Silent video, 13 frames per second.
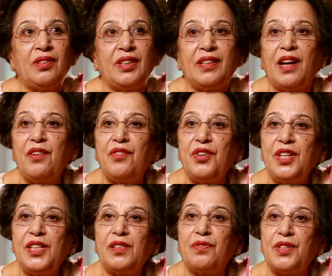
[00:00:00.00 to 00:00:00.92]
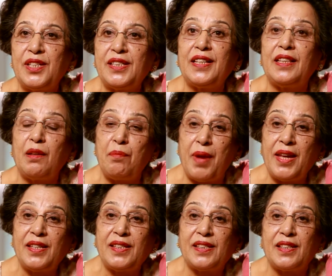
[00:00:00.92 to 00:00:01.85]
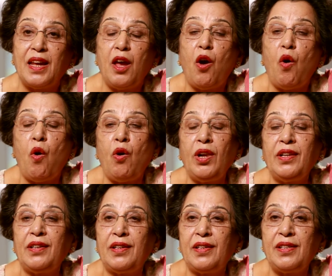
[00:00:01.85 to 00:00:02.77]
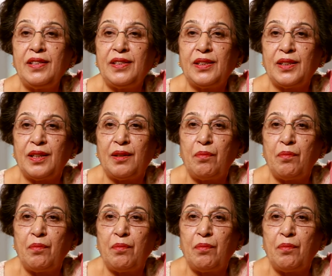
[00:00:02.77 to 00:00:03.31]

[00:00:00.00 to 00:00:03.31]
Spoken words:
the country's first and the best all-girls